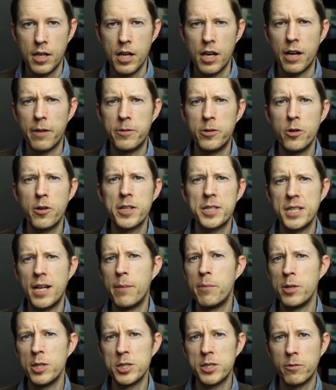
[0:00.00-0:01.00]
A few
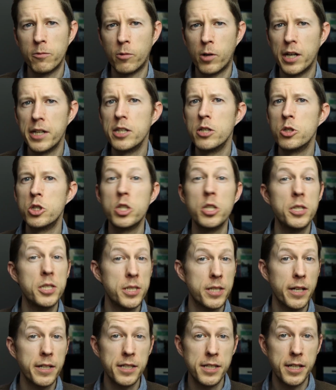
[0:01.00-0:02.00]
examples of why you should
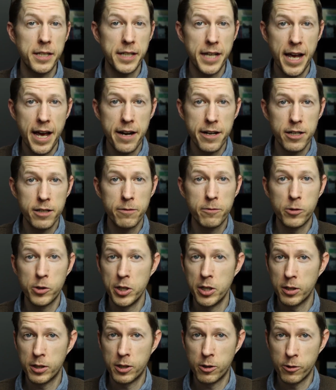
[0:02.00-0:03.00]
study in Canada for
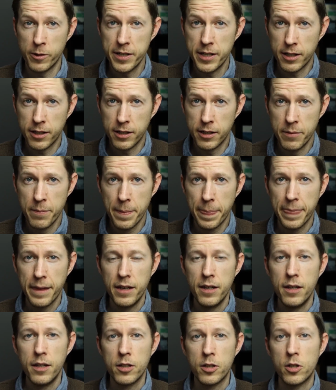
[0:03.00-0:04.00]
your career
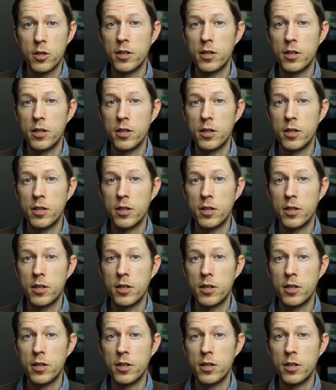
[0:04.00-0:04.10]
could